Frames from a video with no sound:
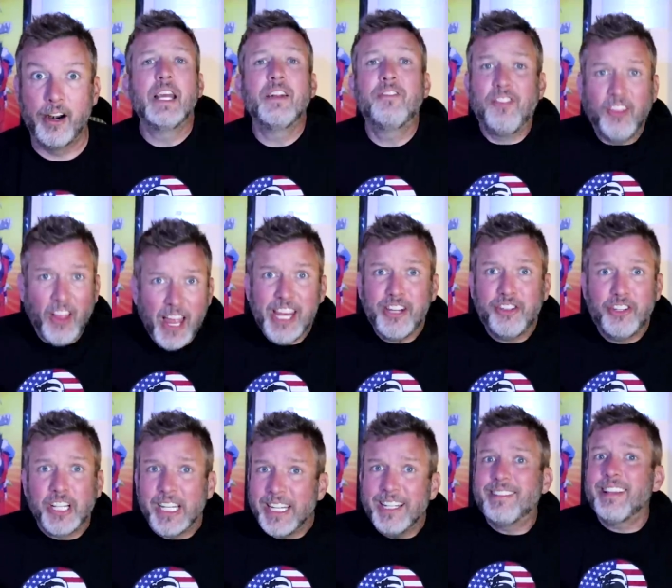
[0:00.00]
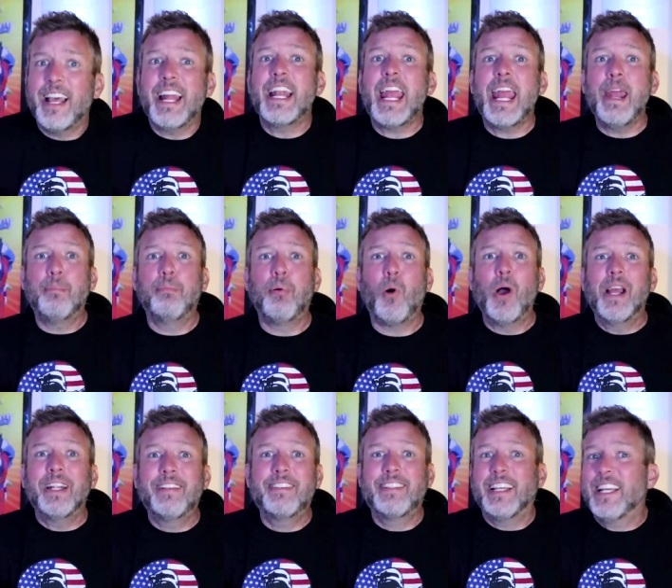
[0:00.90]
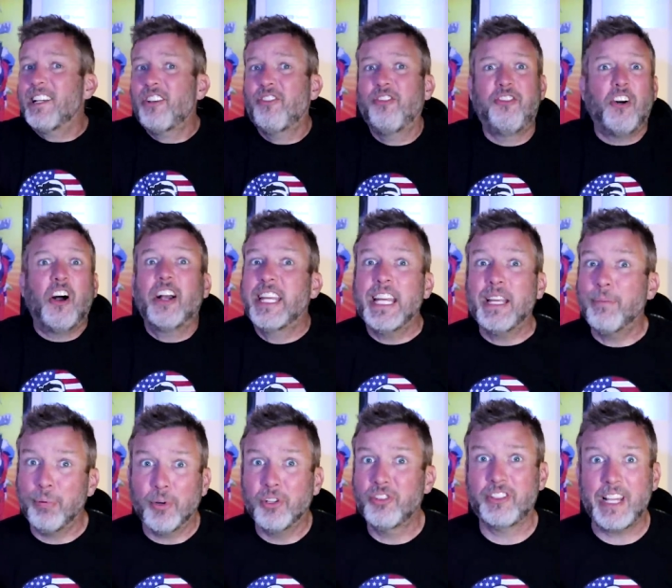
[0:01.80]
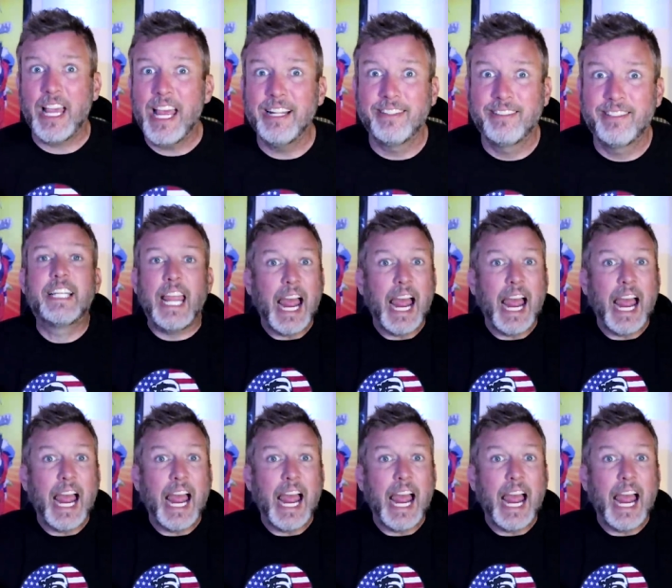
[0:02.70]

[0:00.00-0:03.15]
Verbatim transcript: Inflation is at eight point six percent.